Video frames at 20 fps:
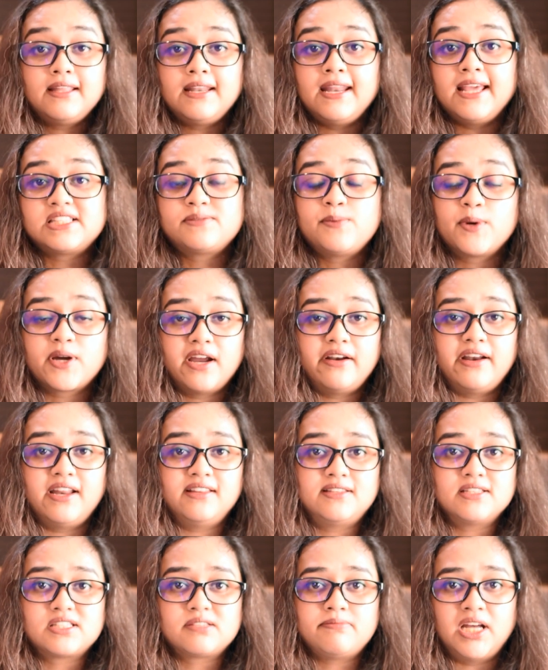The next book I
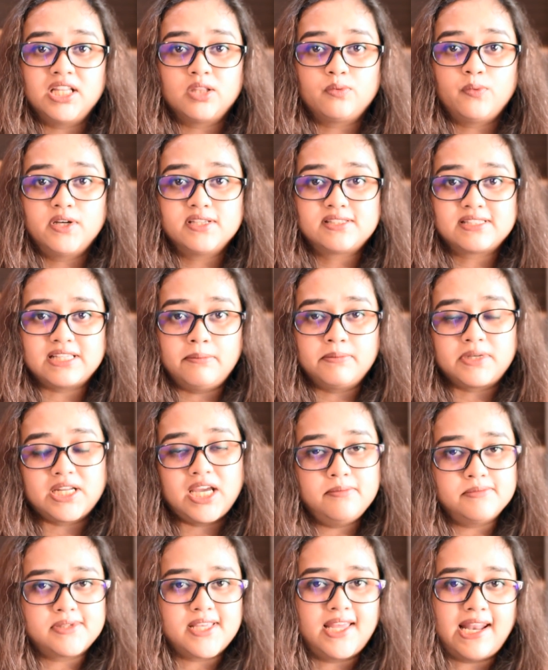read this month was
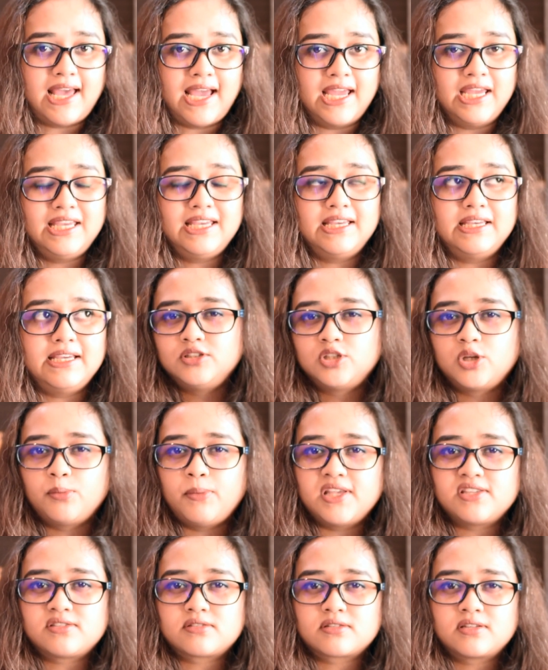Sometimes I Lie,
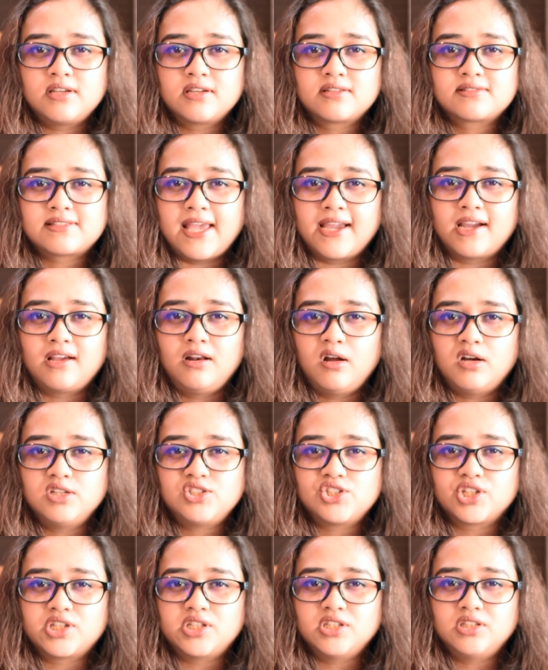domestic
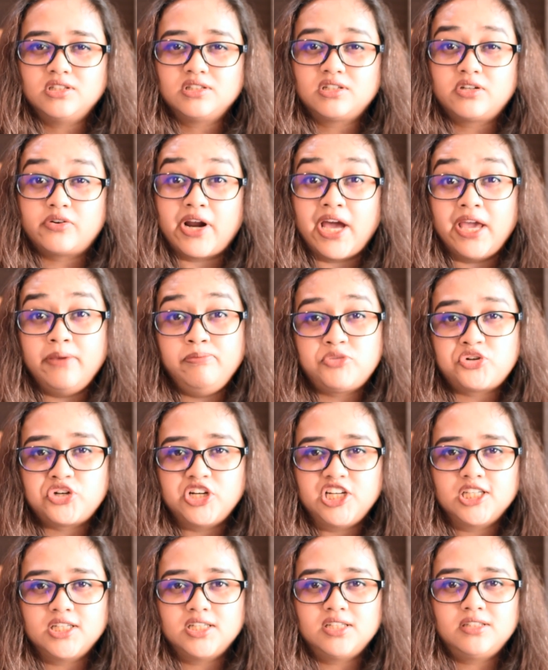psychological crime
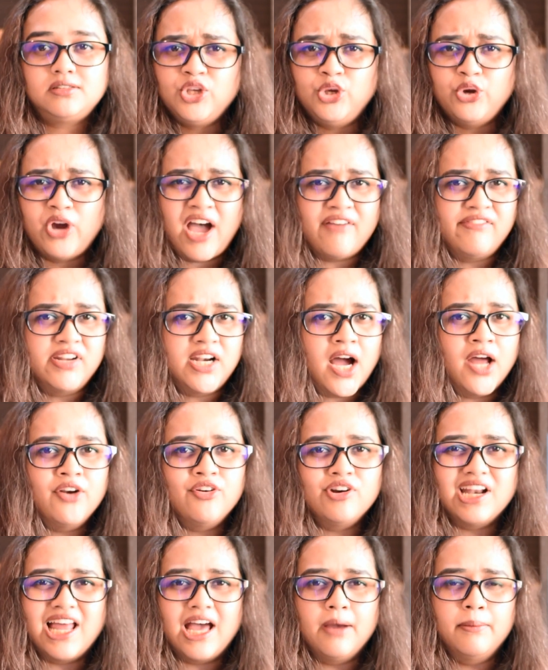thriller. You have an
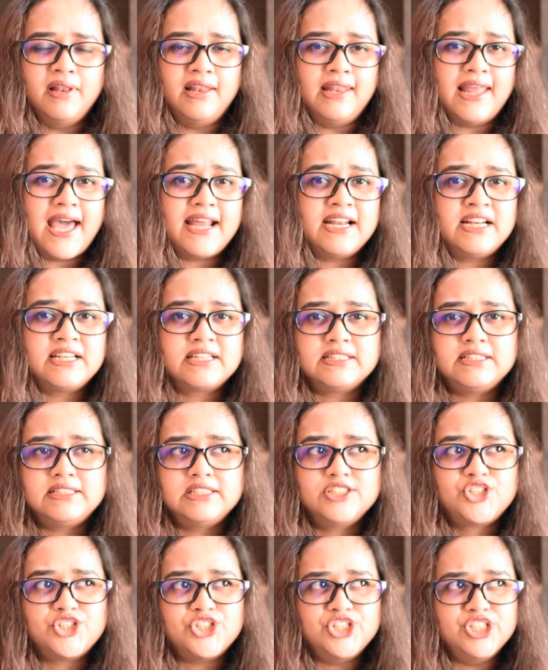unreliable
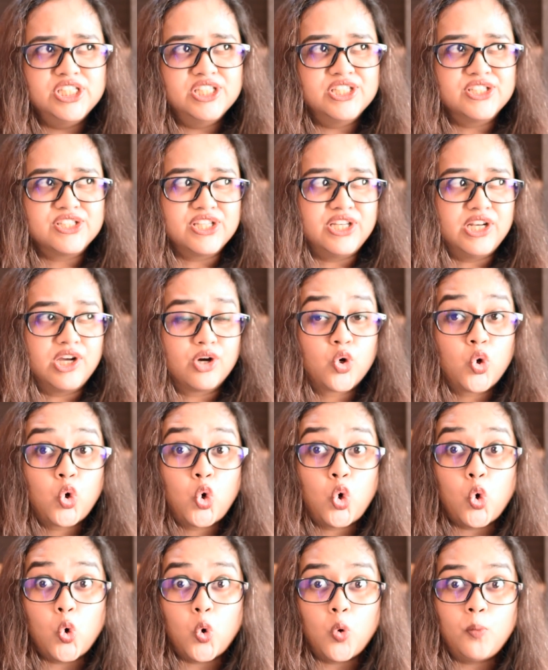narrator. She is in a
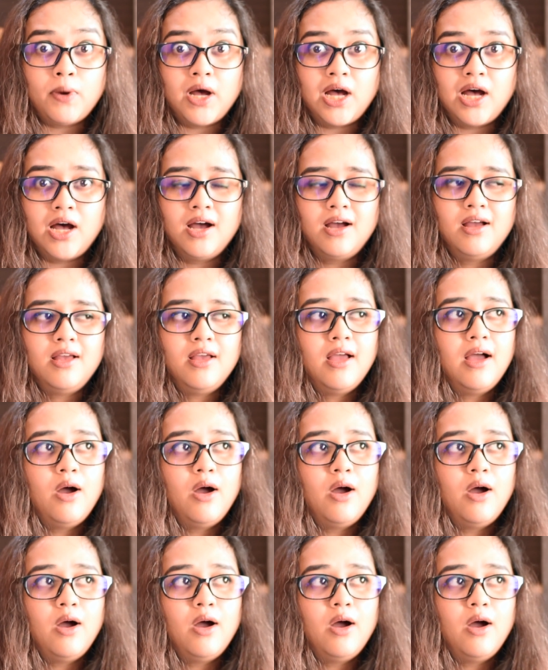coma.